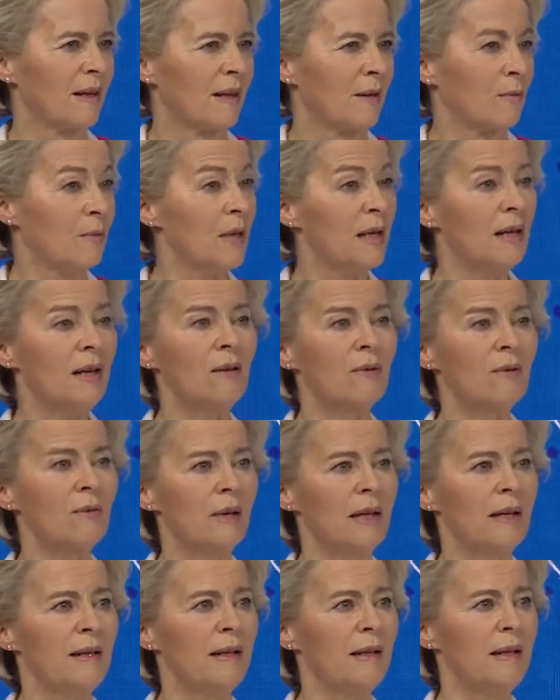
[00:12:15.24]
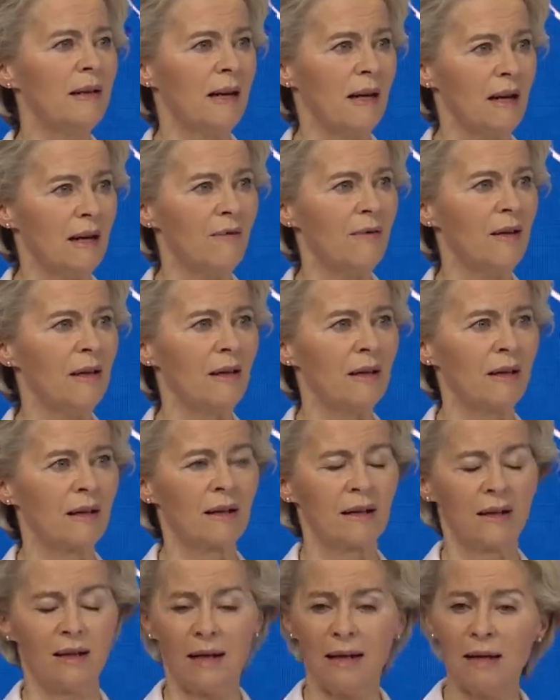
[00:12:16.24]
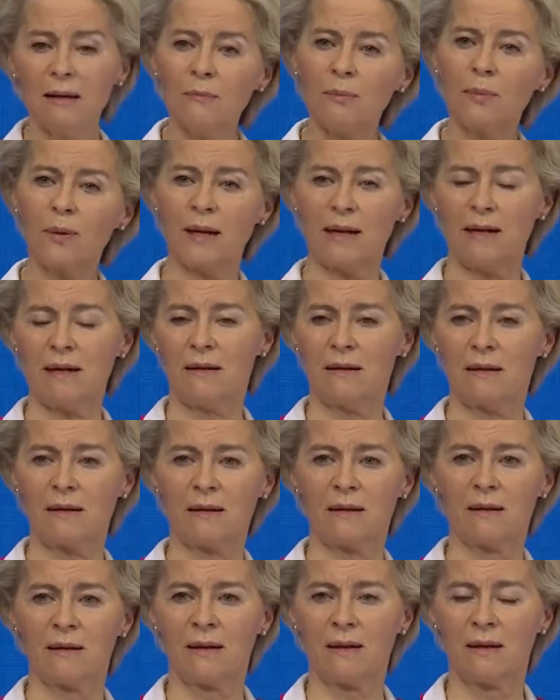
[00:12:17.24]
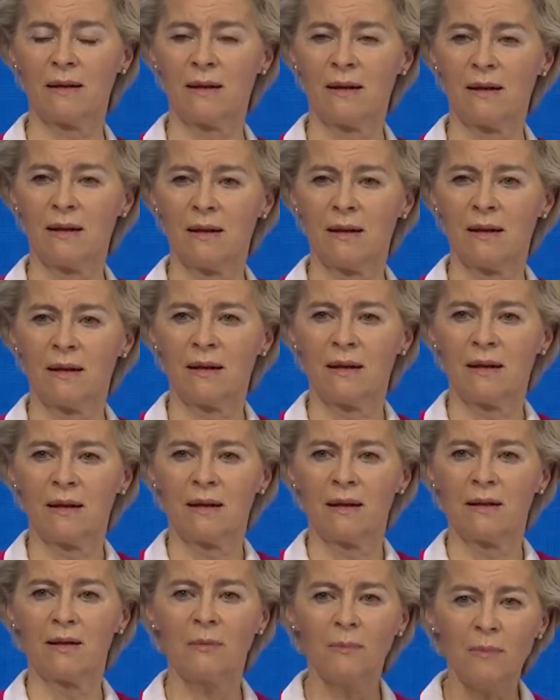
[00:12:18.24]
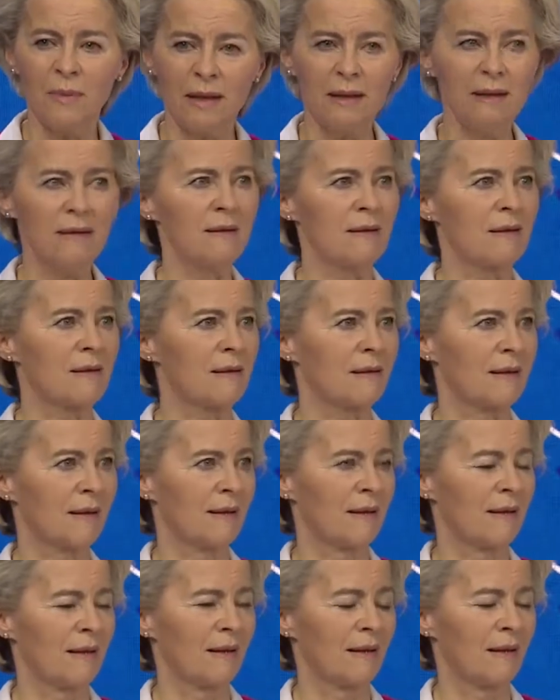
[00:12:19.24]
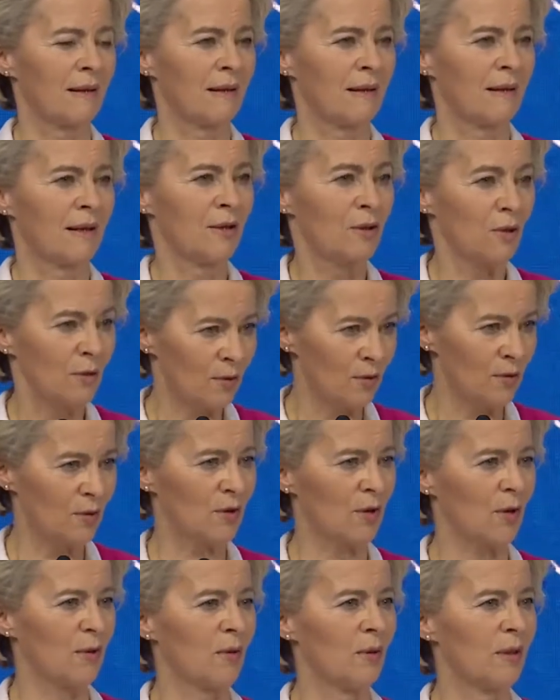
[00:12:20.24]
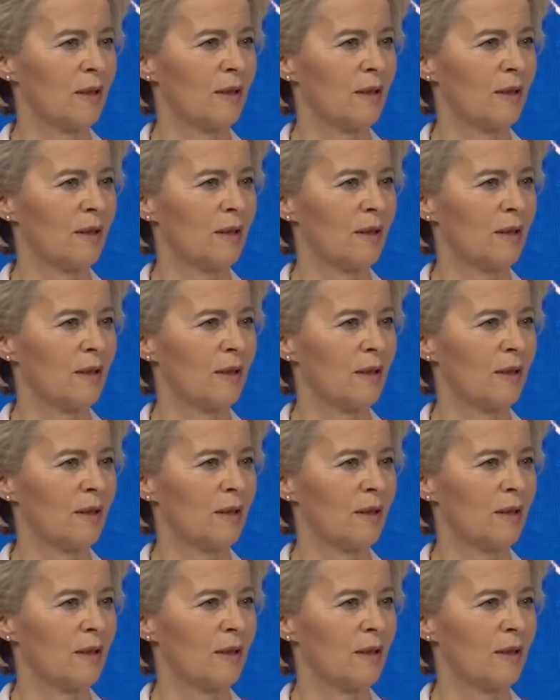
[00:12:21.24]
we are already having in place the means to do so.